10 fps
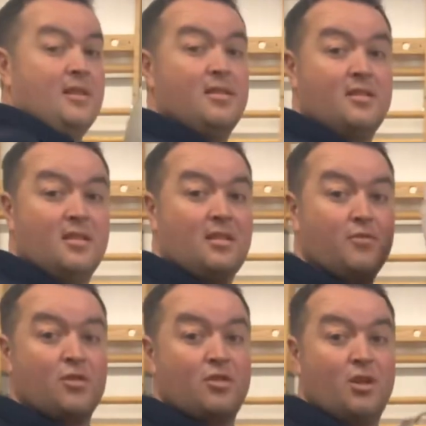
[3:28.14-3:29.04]
instance, I've
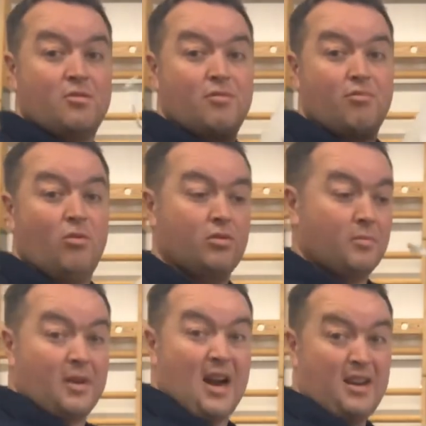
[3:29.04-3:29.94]
just used a rolled
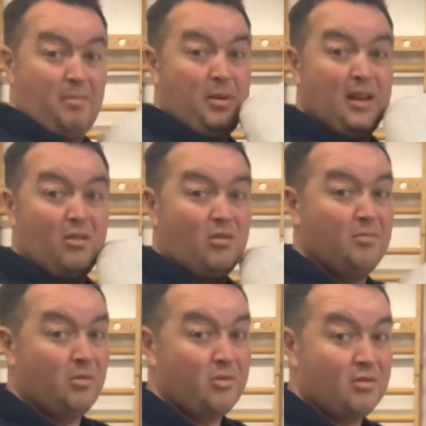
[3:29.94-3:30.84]
up kind of pillow,
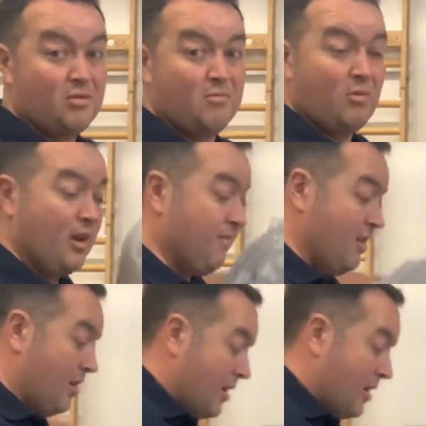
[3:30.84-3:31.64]
but just whatever you can